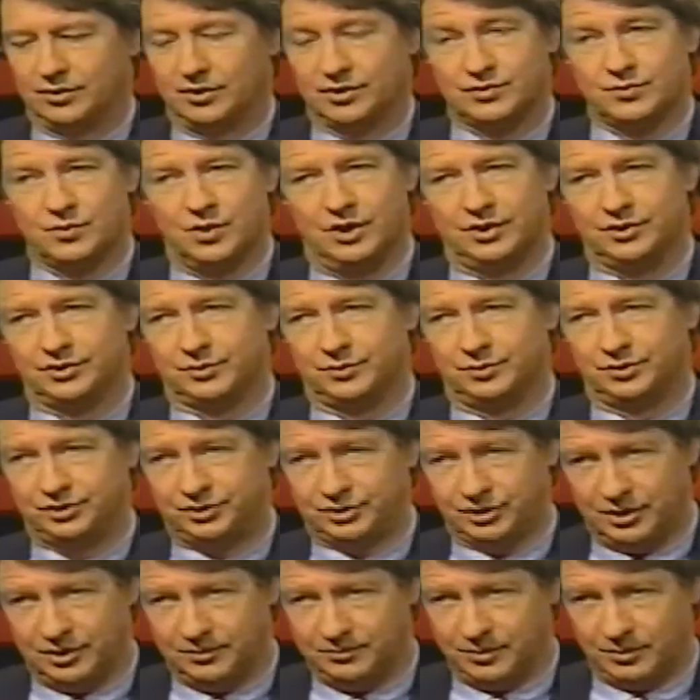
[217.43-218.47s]
as well as we
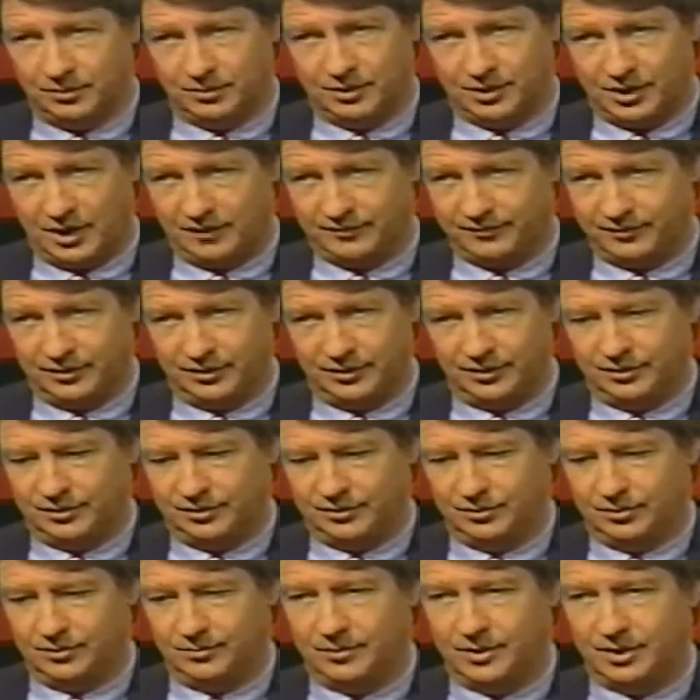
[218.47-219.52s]
should, but we're definitely
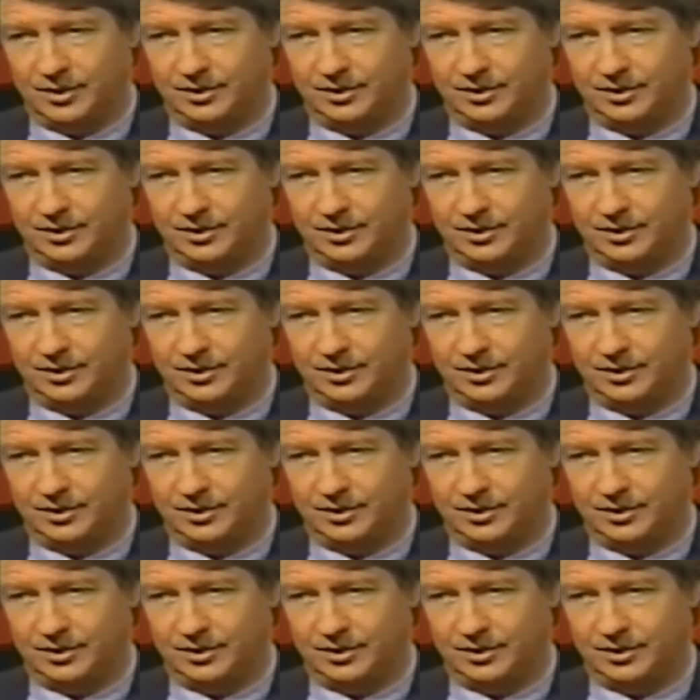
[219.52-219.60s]
doing better.